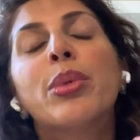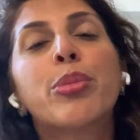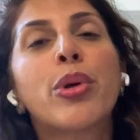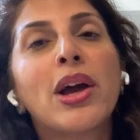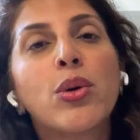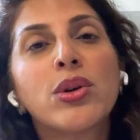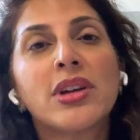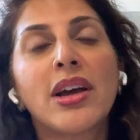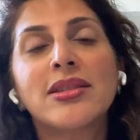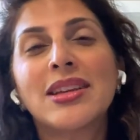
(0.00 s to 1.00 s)
but
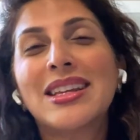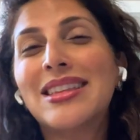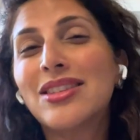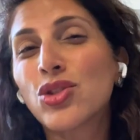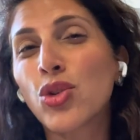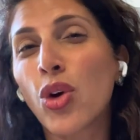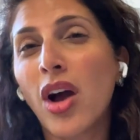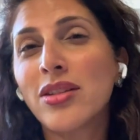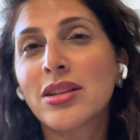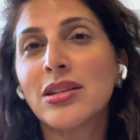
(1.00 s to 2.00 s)
prioritizing it in this
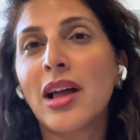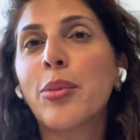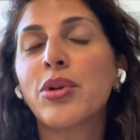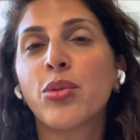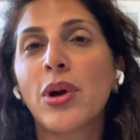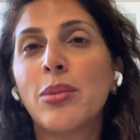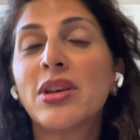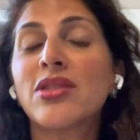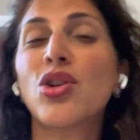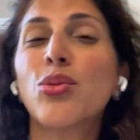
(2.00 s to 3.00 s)
cross-collaborative way,
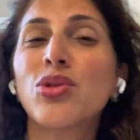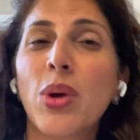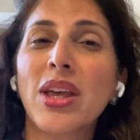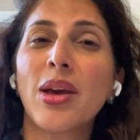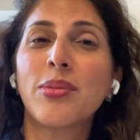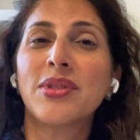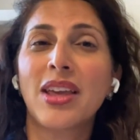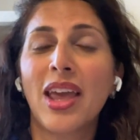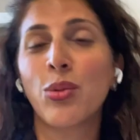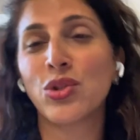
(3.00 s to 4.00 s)
because no one's waking up
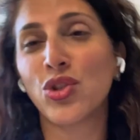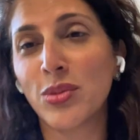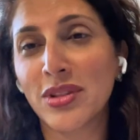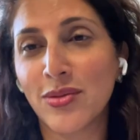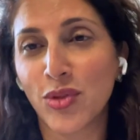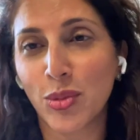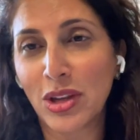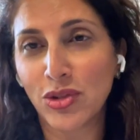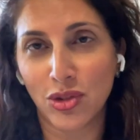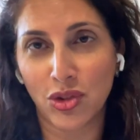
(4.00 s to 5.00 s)
saying, hey, what's your
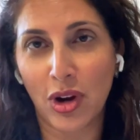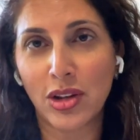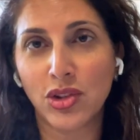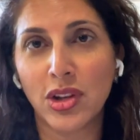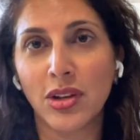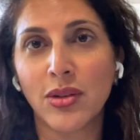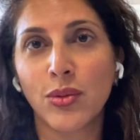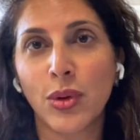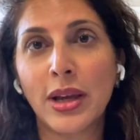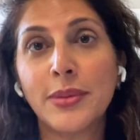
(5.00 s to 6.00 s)
misinformation strategy,
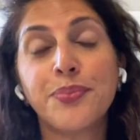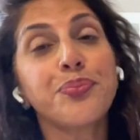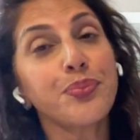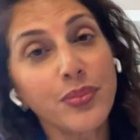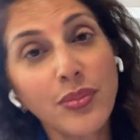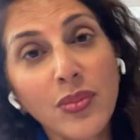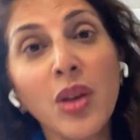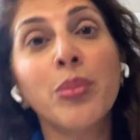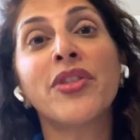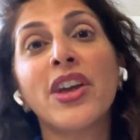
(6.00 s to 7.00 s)
right?
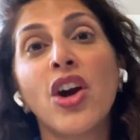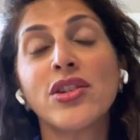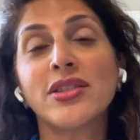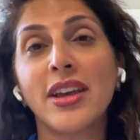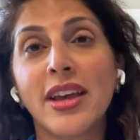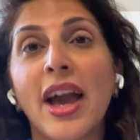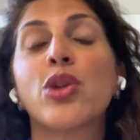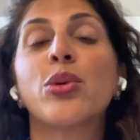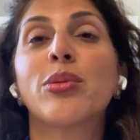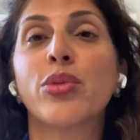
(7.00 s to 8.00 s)
But they are saying, how
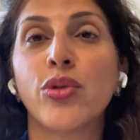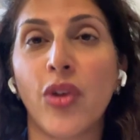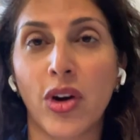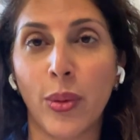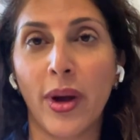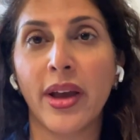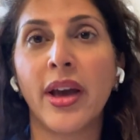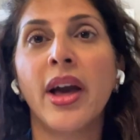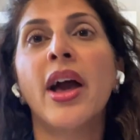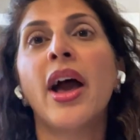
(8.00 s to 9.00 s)
do we improve ROI?
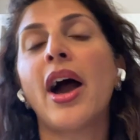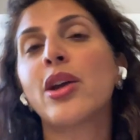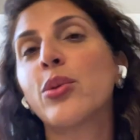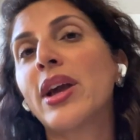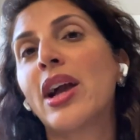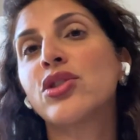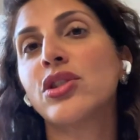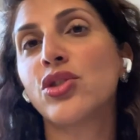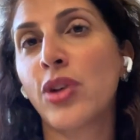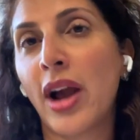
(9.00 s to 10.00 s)
How do we
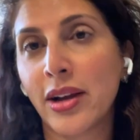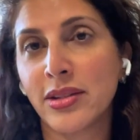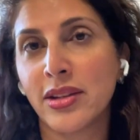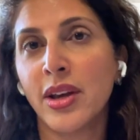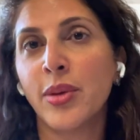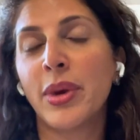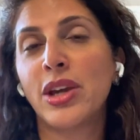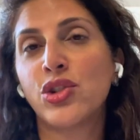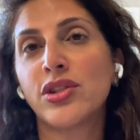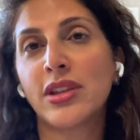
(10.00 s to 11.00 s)
actually attract
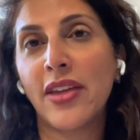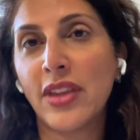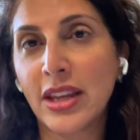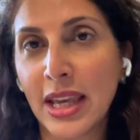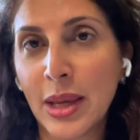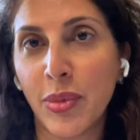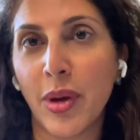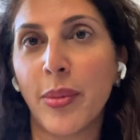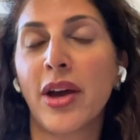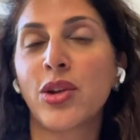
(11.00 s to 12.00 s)
patients and then keep
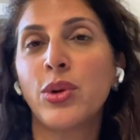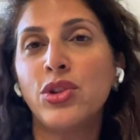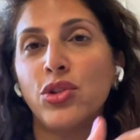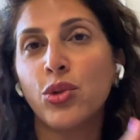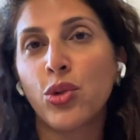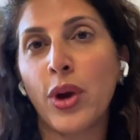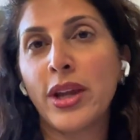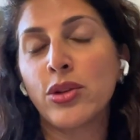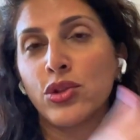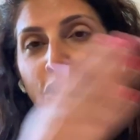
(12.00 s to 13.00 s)
them? How do we do
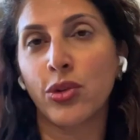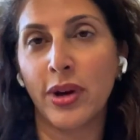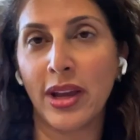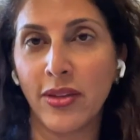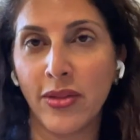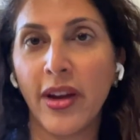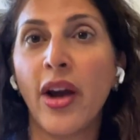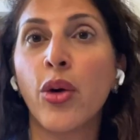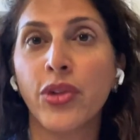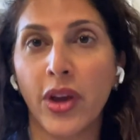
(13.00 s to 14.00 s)
cradle to grave
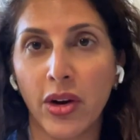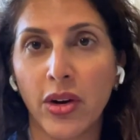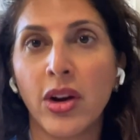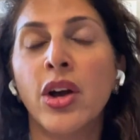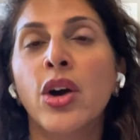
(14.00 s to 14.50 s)
healthcare,